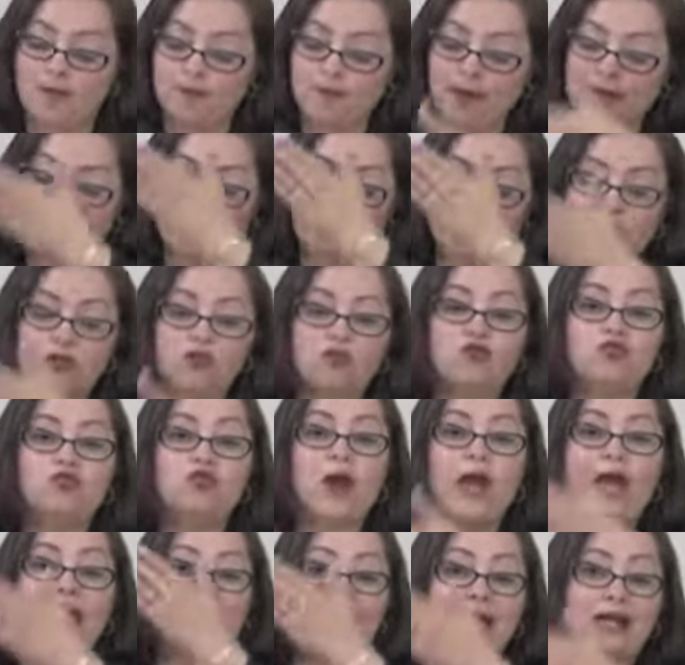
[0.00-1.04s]
painted
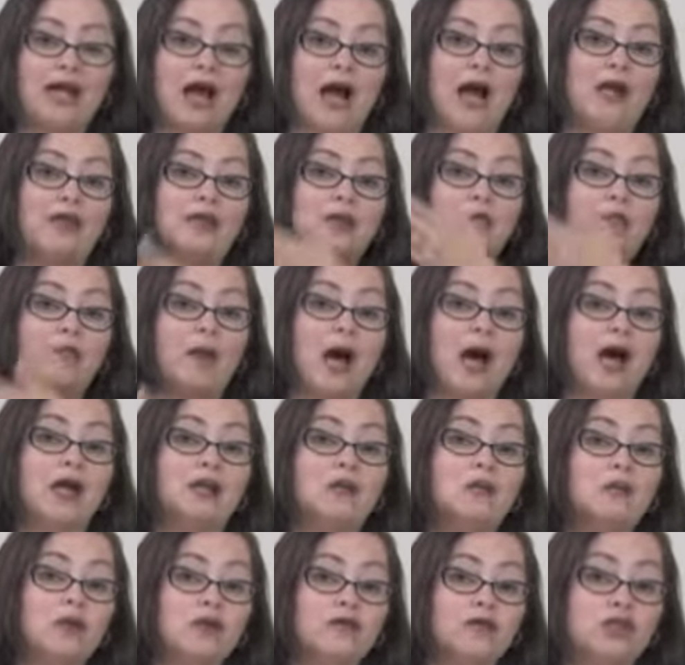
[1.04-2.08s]
red on the
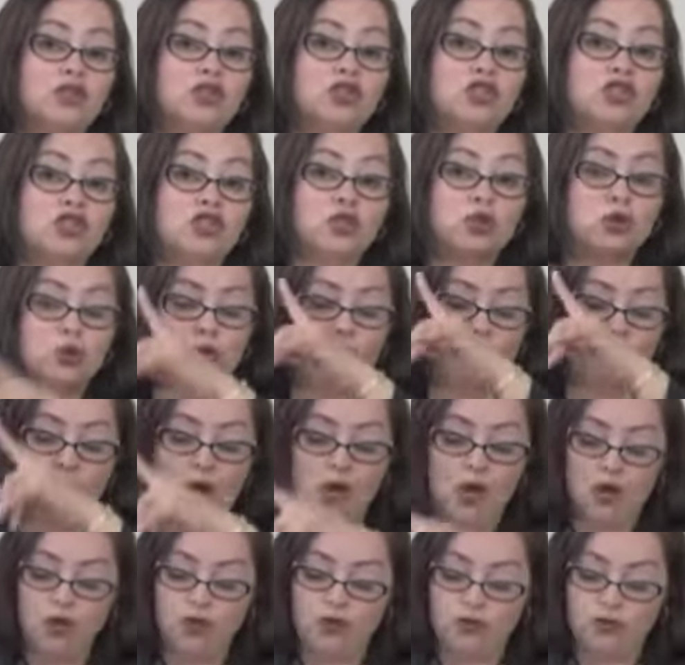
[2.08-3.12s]
bottom of the shoe
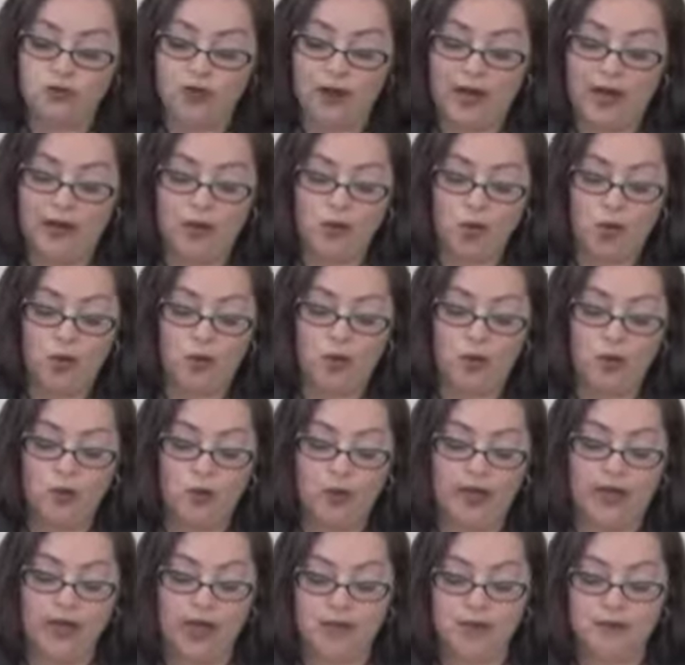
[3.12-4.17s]
throughout all the
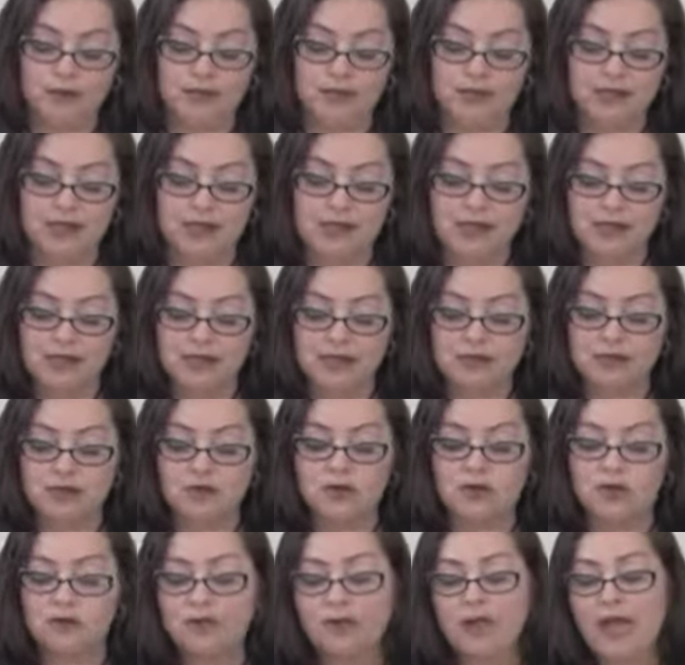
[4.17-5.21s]
way up to the
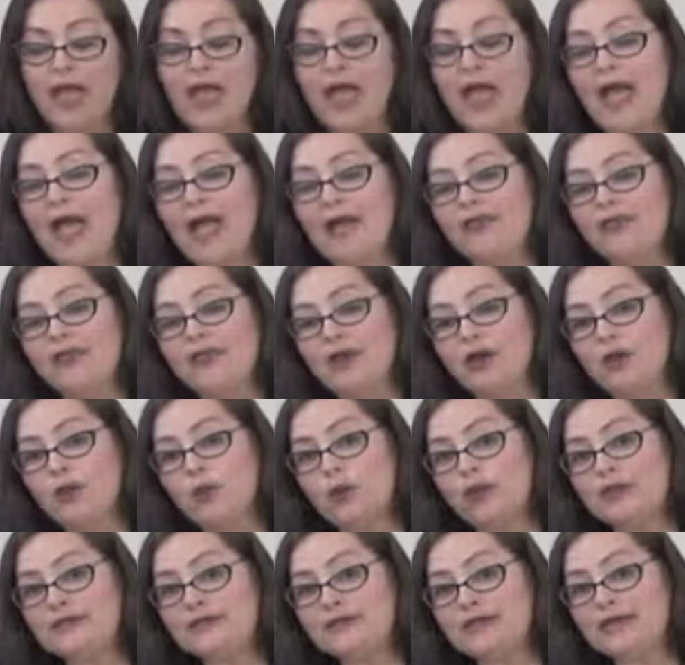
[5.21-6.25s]
heel. And there
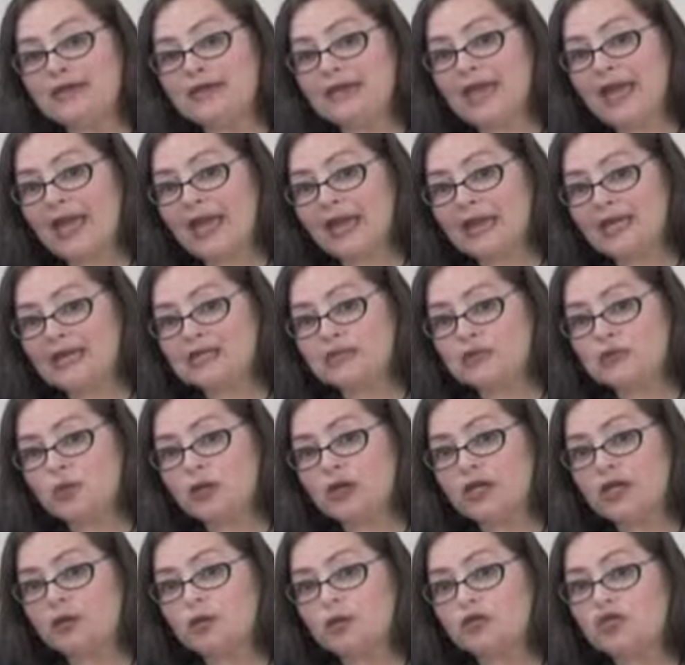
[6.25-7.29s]
was a case
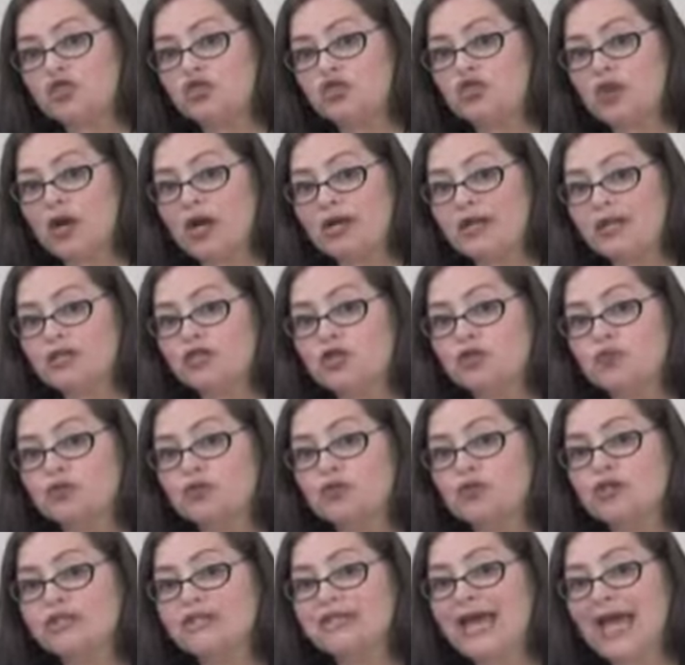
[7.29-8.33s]
where he was trying to
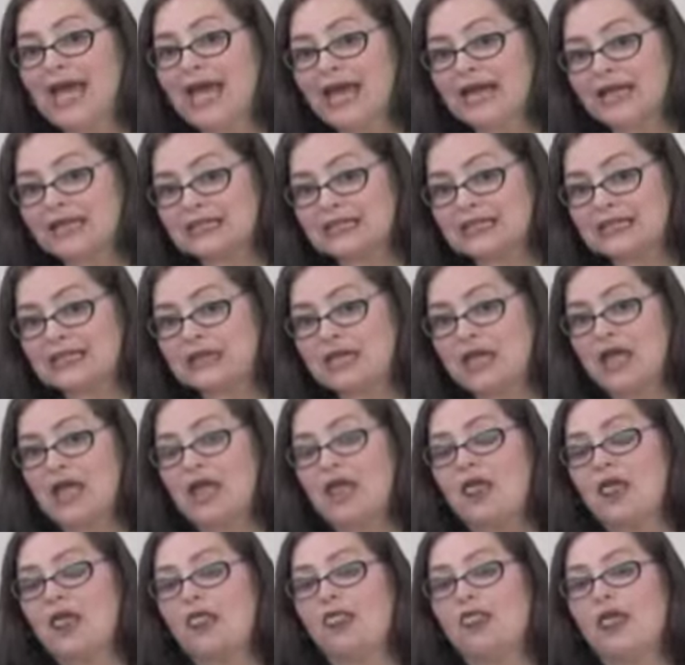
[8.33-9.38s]
protect
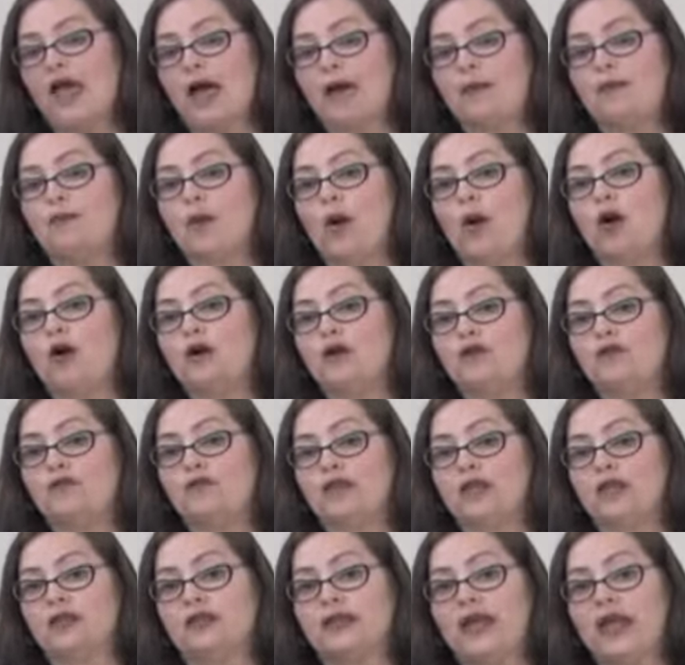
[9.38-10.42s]
that part of
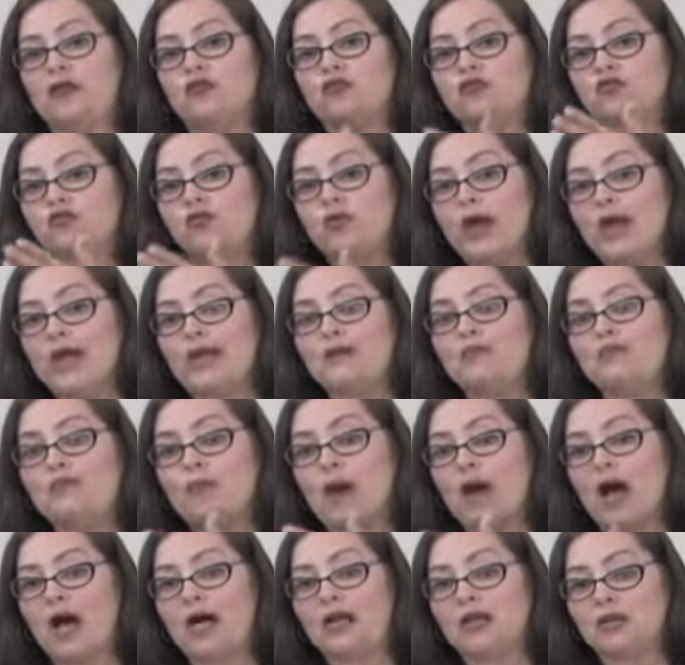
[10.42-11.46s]
it, that red
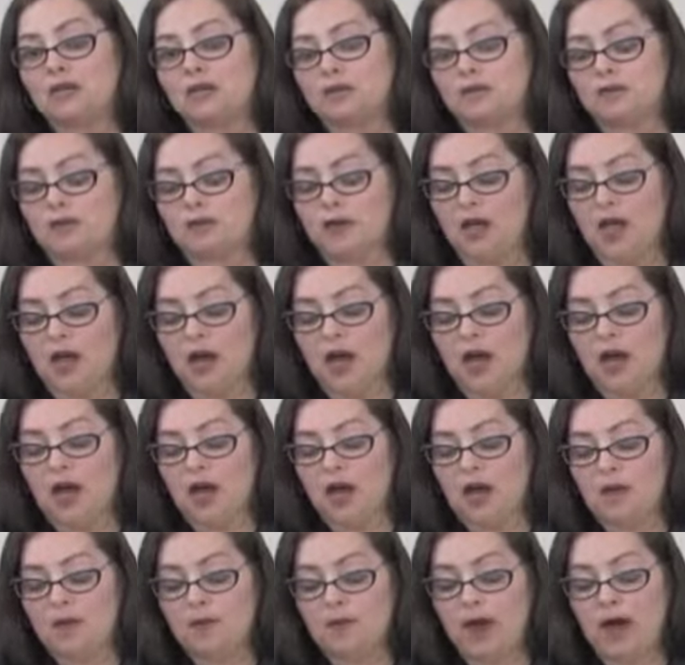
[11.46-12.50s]
bottom
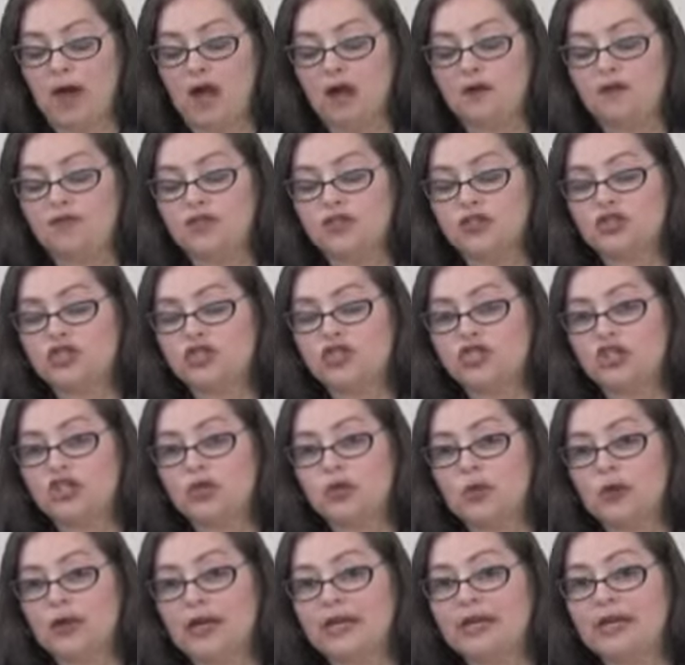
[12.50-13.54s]
of the
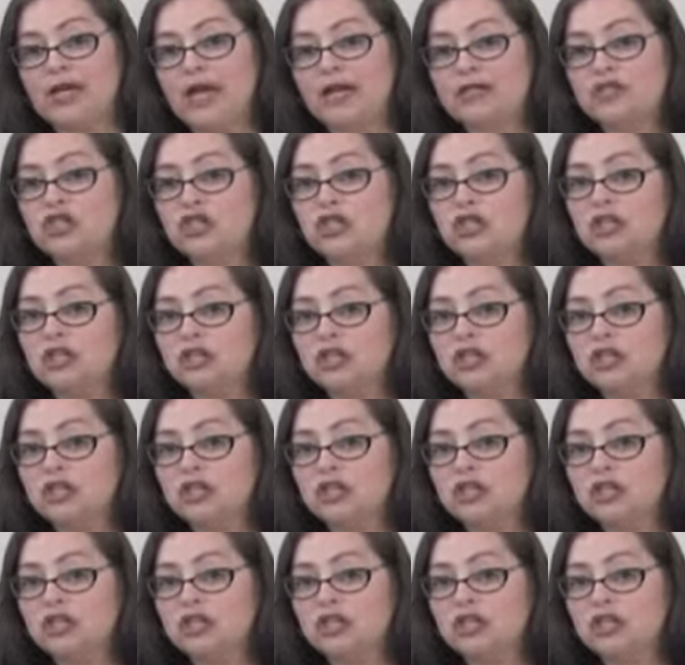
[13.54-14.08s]
shoe. And he actually